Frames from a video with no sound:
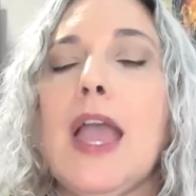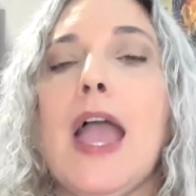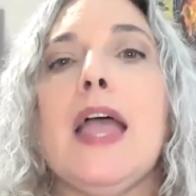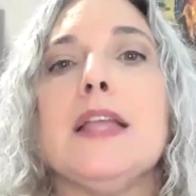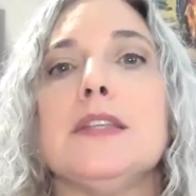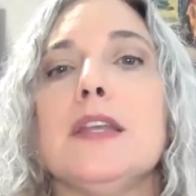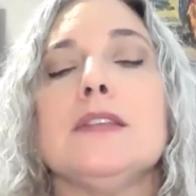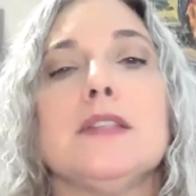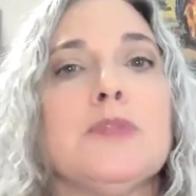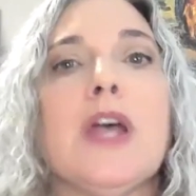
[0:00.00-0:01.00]
And
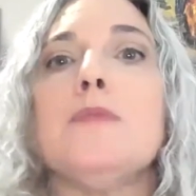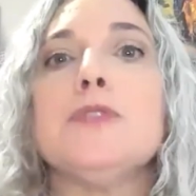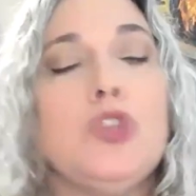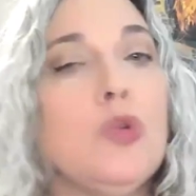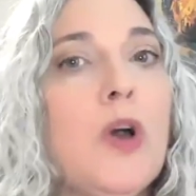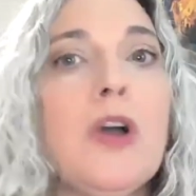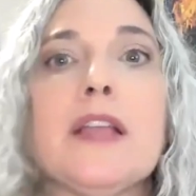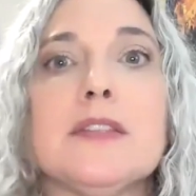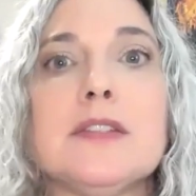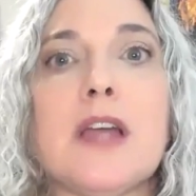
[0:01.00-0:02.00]
sometimes you will
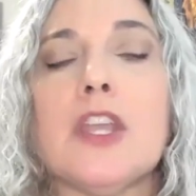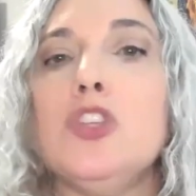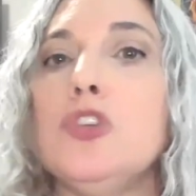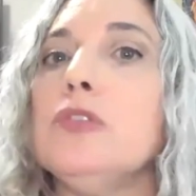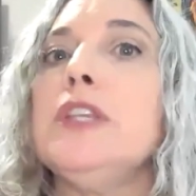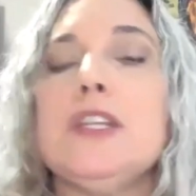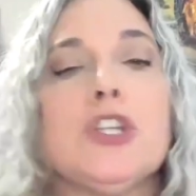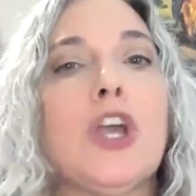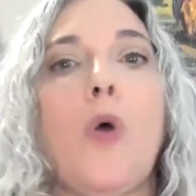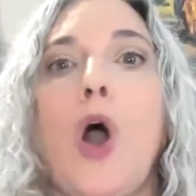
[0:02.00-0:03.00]
get stuck and you'll need
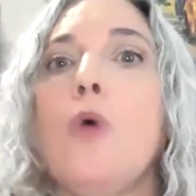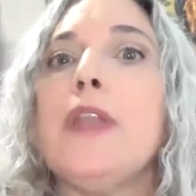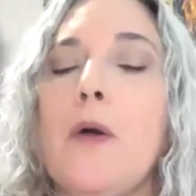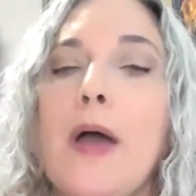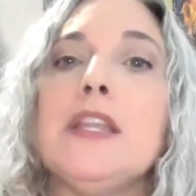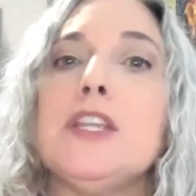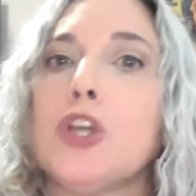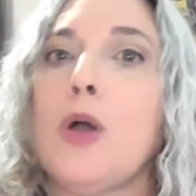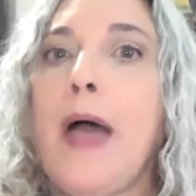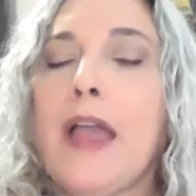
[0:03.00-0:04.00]
to go, oh, now I need to
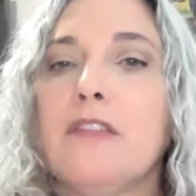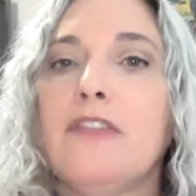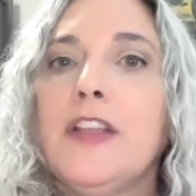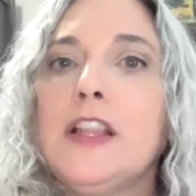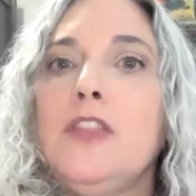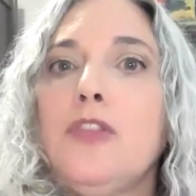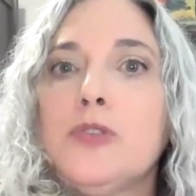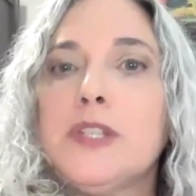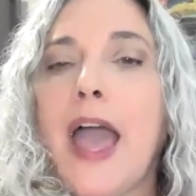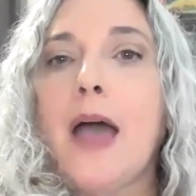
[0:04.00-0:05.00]
go back and fill in
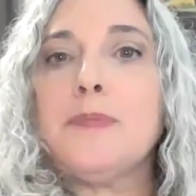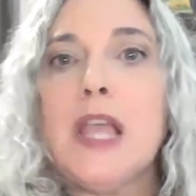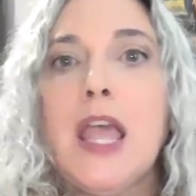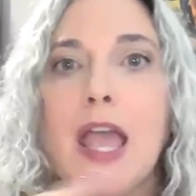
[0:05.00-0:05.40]
those gaps.